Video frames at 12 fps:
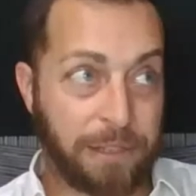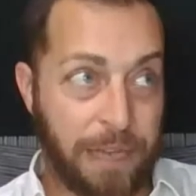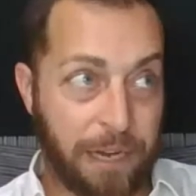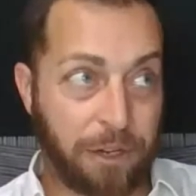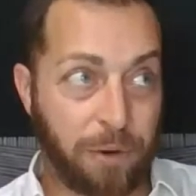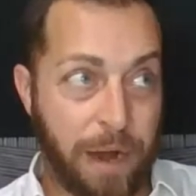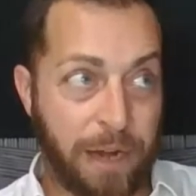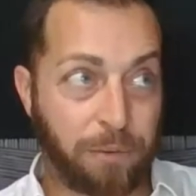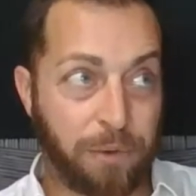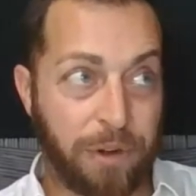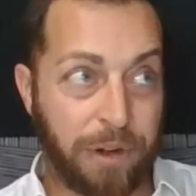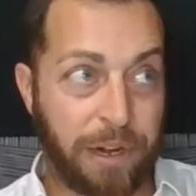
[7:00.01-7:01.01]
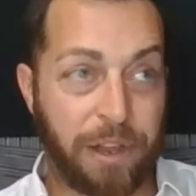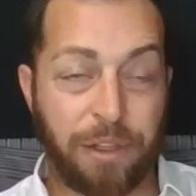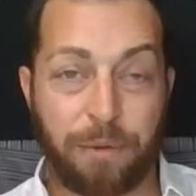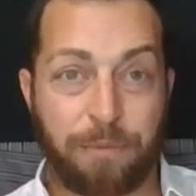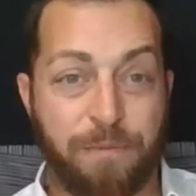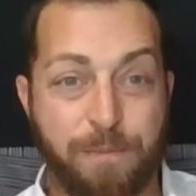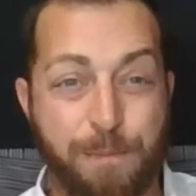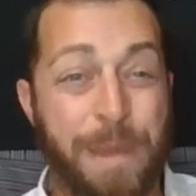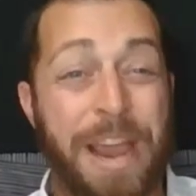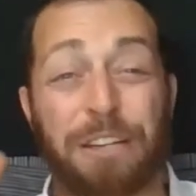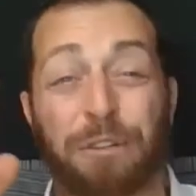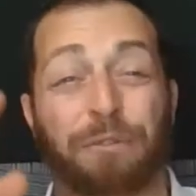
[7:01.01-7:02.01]
Is that correct? Were there any other
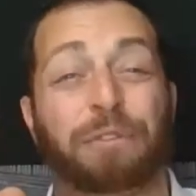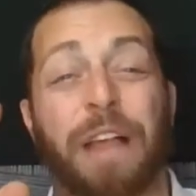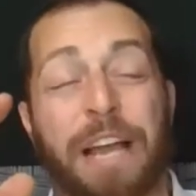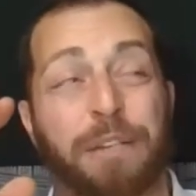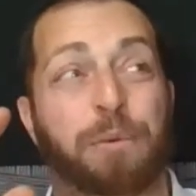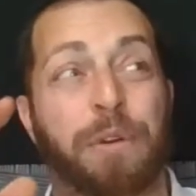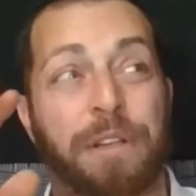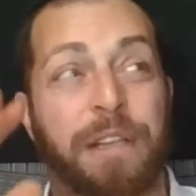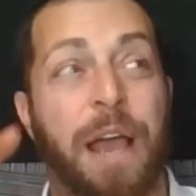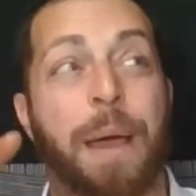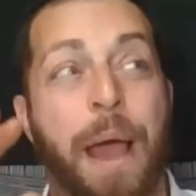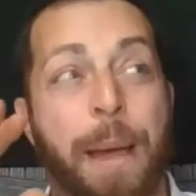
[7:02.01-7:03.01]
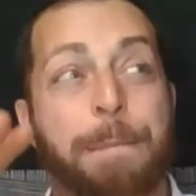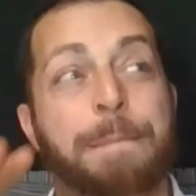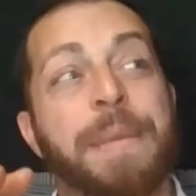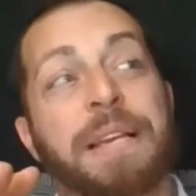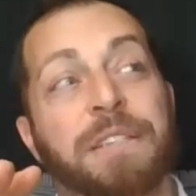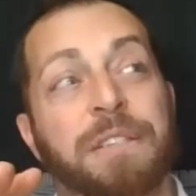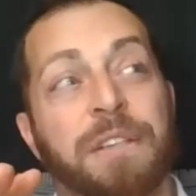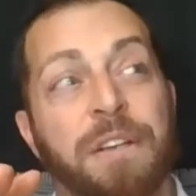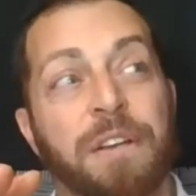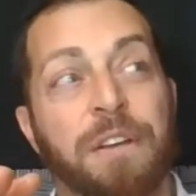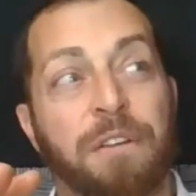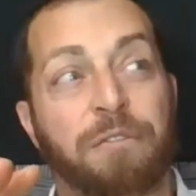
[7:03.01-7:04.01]
major flashpoints I missed